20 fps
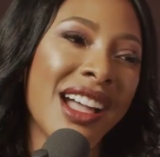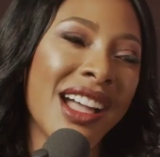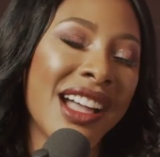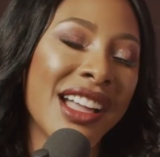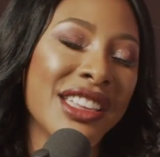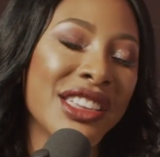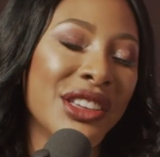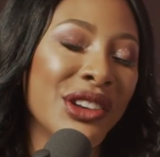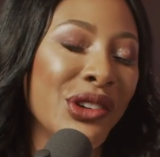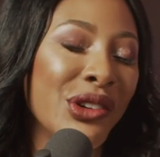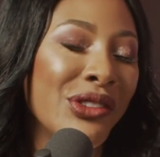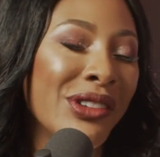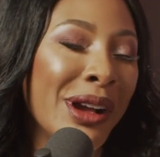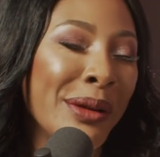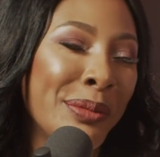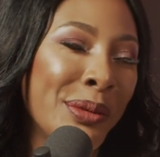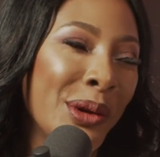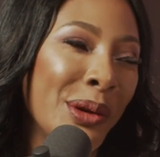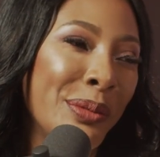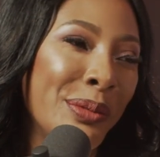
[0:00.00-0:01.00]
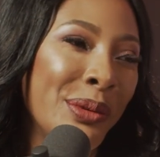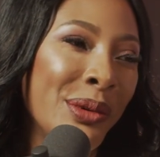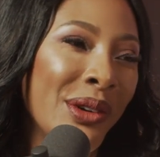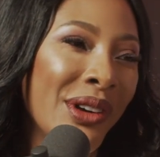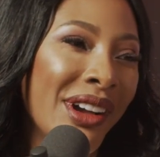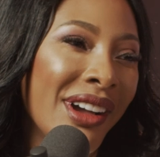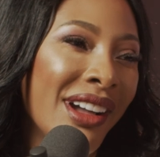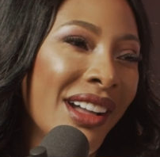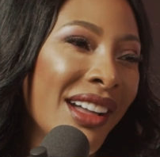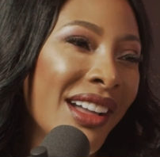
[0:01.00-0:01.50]
you know, wrap up
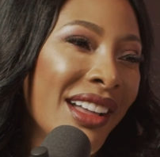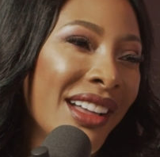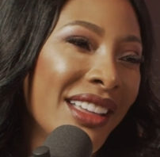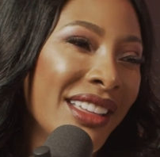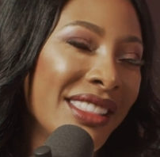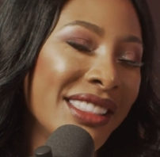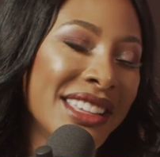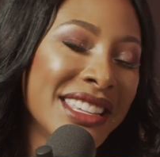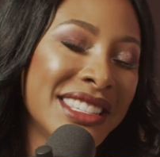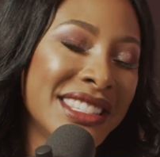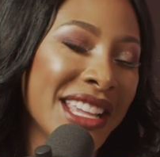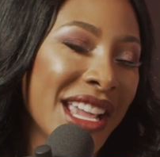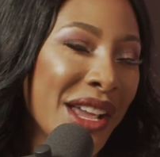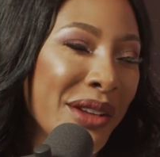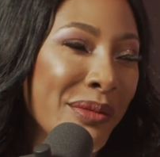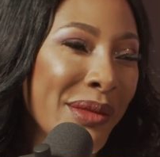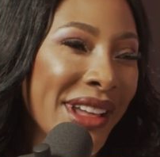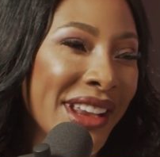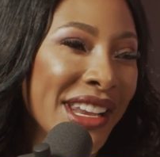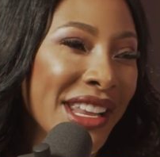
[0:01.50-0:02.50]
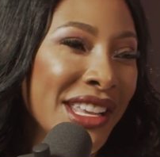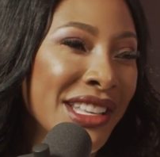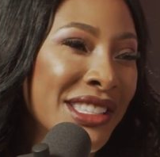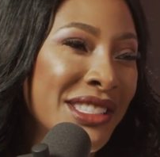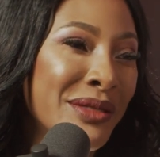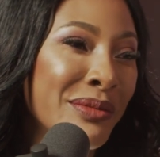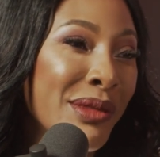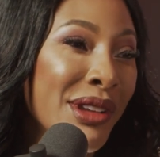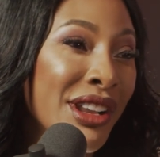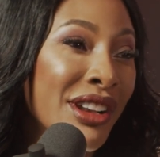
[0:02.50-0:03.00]
this segment.
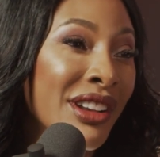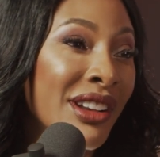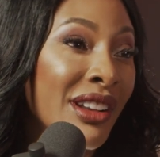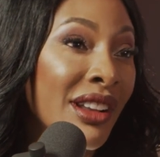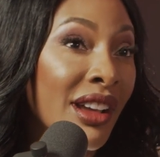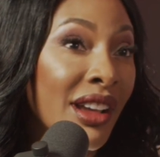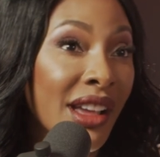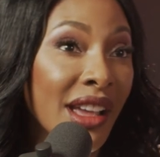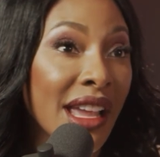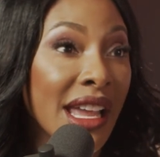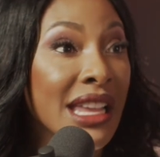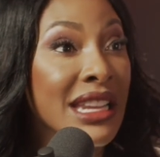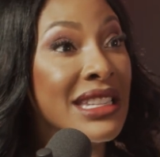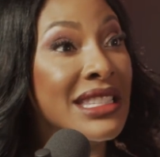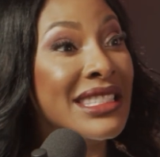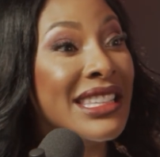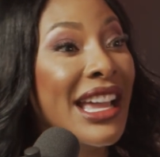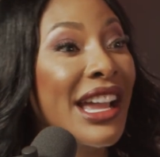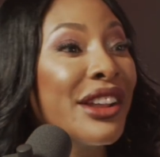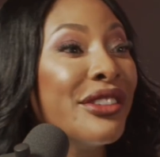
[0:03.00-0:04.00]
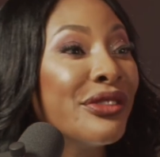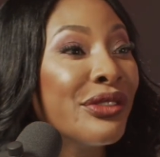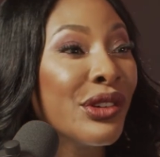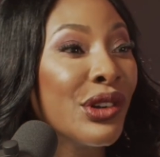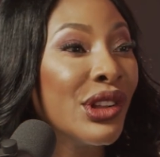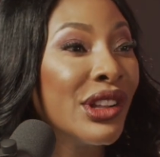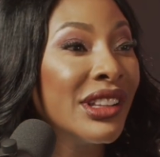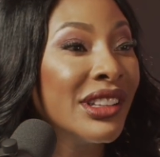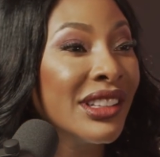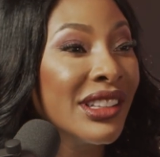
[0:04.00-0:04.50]
It's been
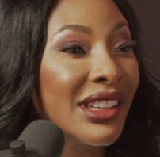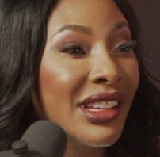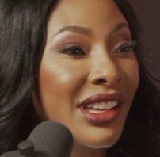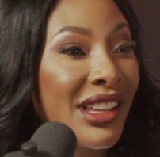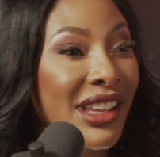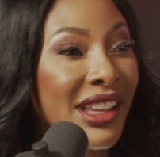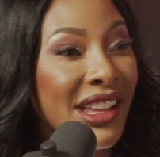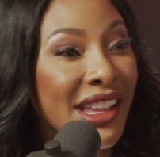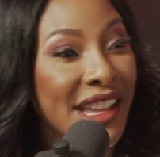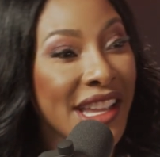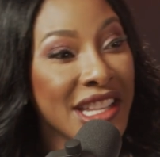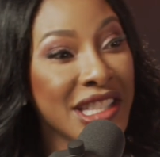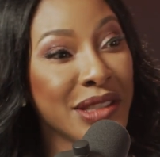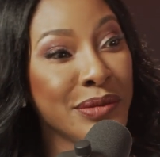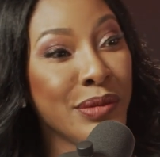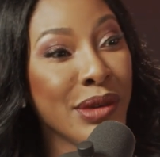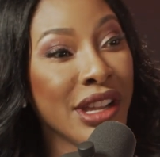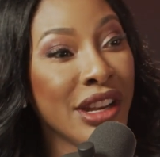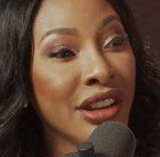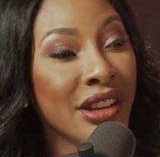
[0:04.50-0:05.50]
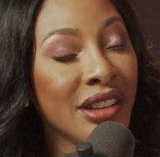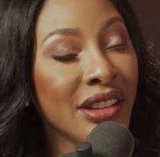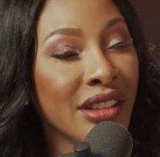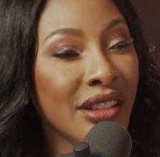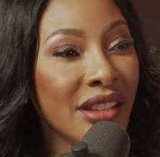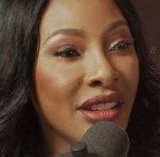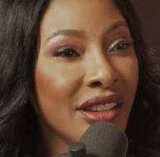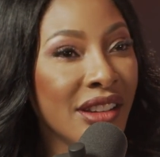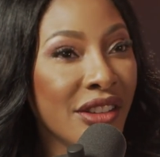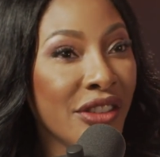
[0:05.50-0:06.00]
insightful. It's been
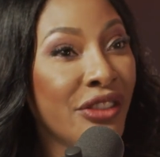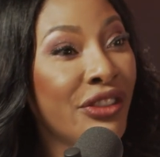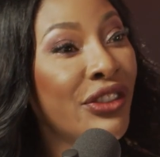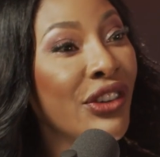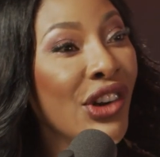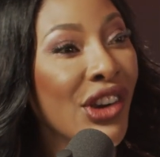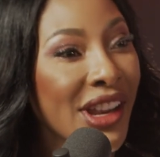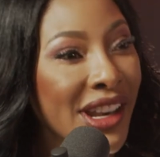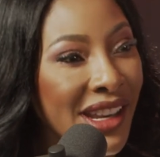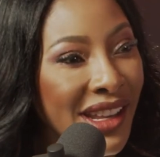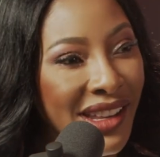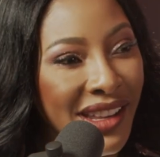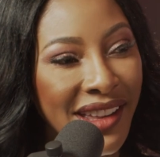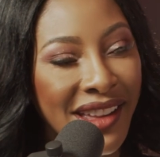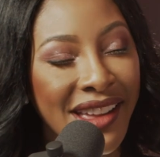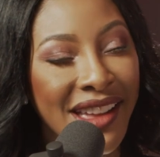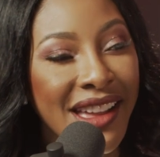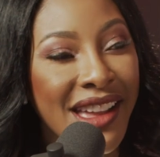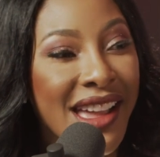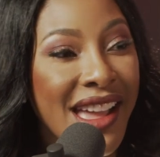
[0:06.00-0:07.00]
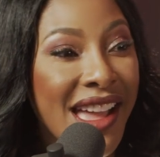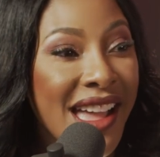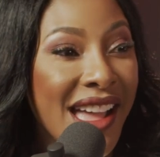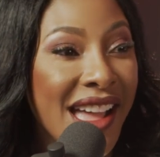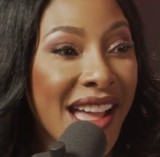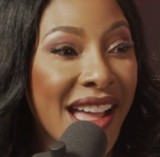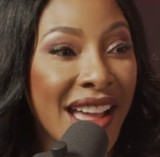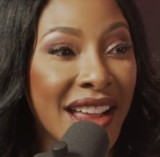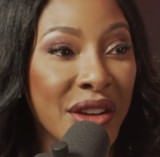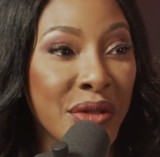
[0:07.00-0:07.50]
fun.
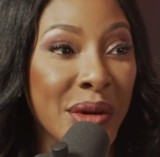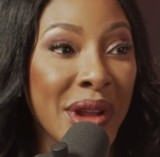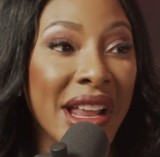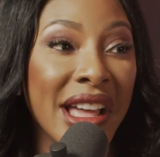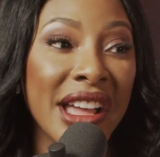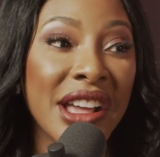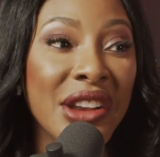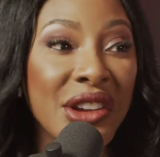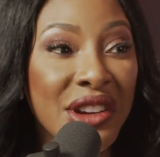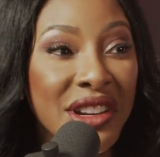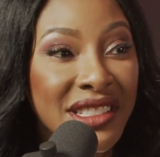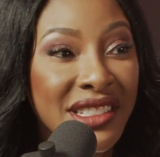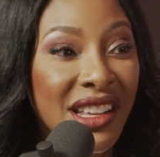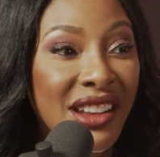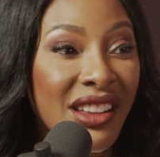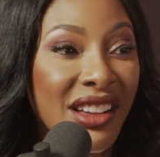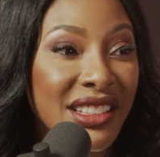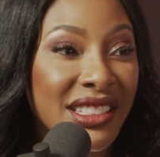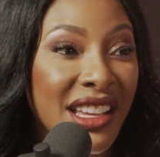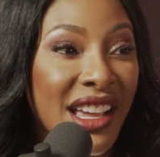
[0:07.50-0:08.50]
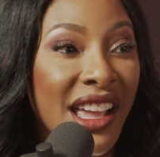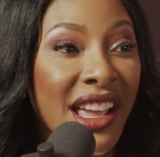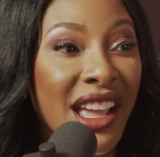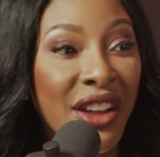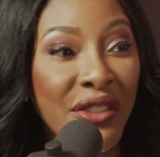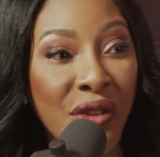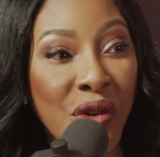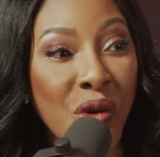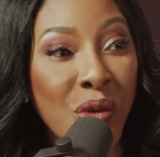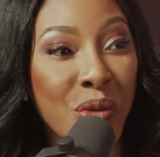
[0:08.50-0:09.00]
And well, I learned a lot. I
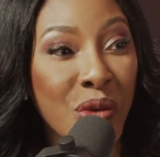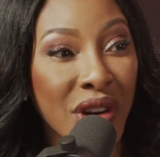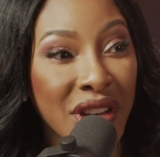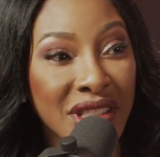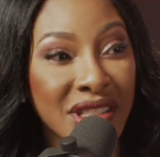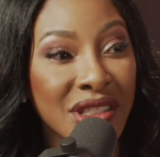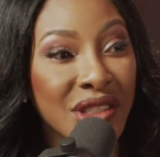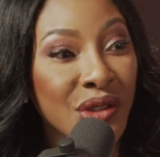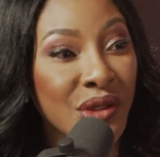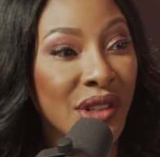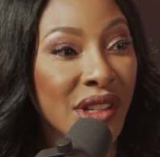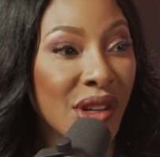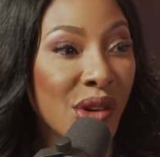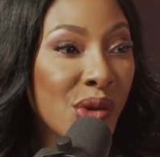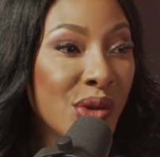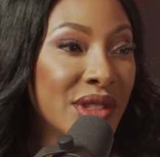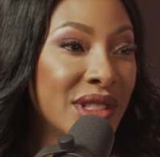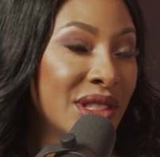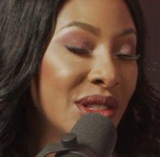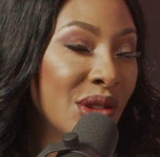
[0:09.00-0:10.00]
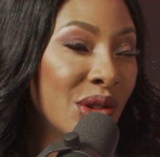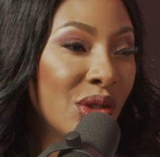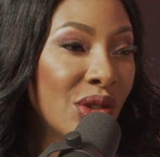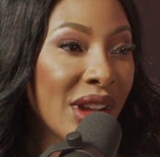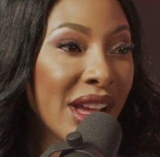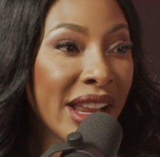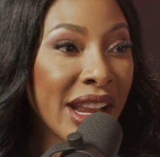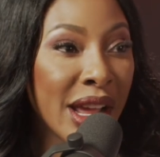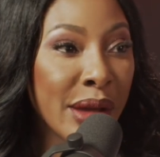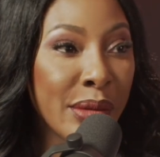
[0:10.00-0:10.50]
have homework to do now. So,
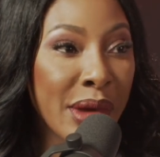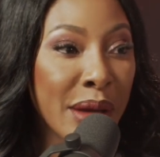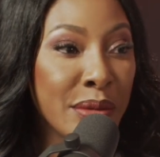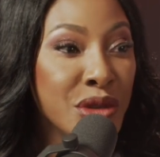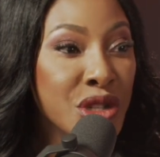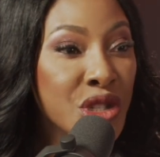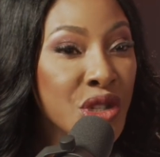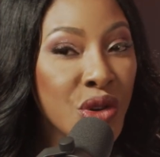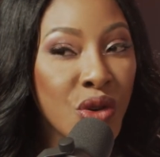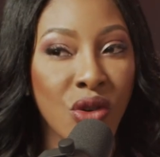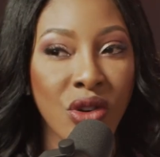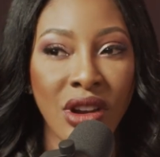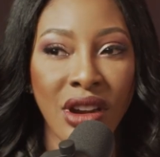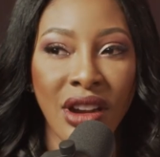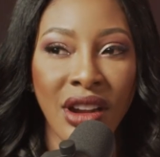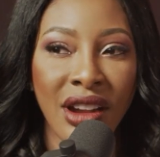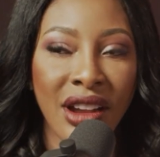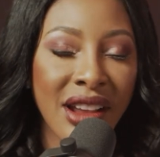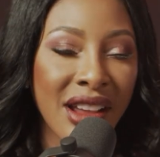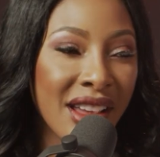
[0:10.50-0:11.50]
and I'm, I'm sure,